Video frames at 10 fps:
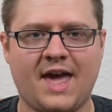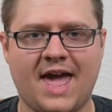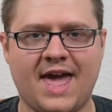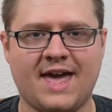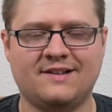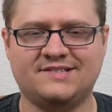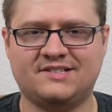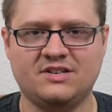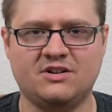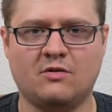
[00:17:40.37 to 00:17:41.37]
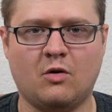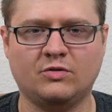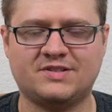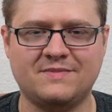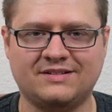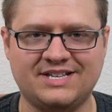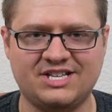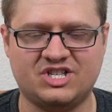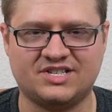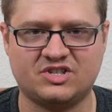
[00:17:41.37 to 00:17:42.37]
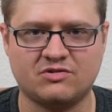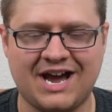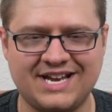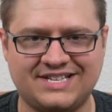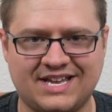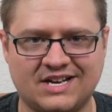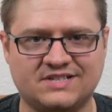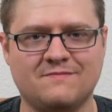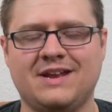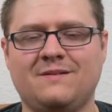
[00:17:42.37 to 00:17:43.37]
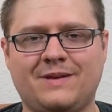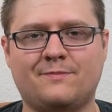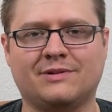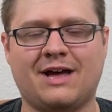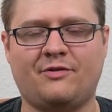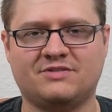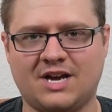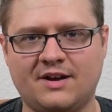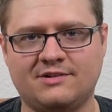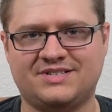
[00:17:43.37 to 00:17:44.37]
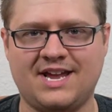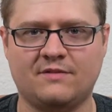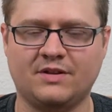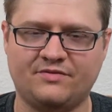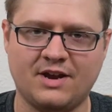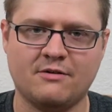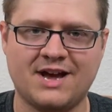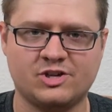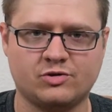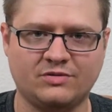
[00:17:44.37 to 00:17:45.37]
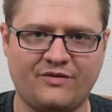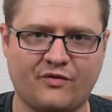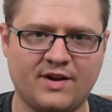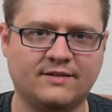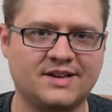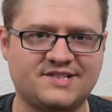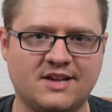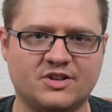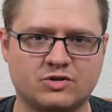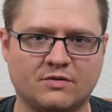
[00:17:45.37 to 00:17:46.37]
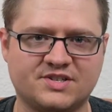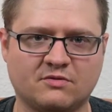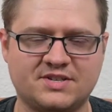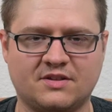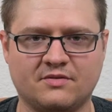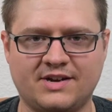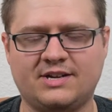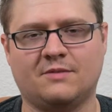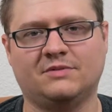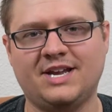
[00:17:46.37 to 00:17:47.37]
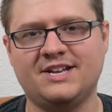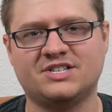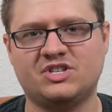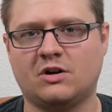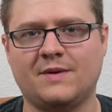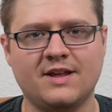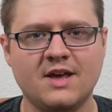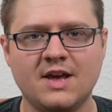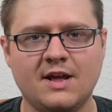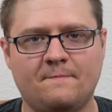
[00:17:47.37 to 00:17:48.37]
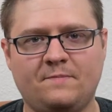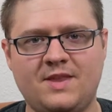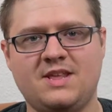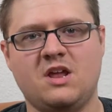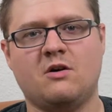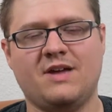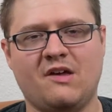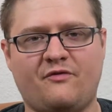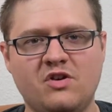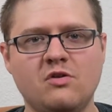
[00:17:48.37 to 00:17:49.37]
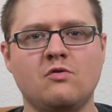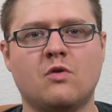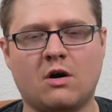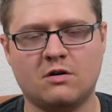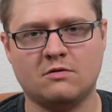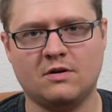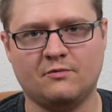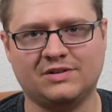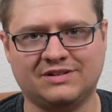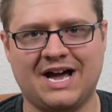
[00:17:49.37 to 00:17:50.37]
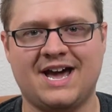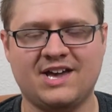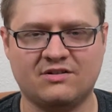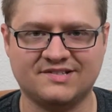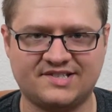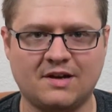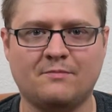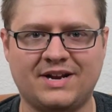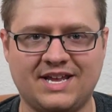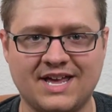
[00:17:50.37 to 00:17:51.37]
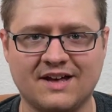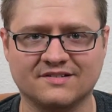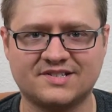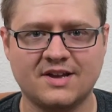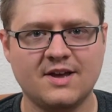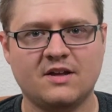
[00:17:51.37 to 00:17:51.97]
and ultimately just try to get as many people out there to understand that they're not truly free unless they control the source of their income. Ladies and gentlemen, if you are relying on somebody else,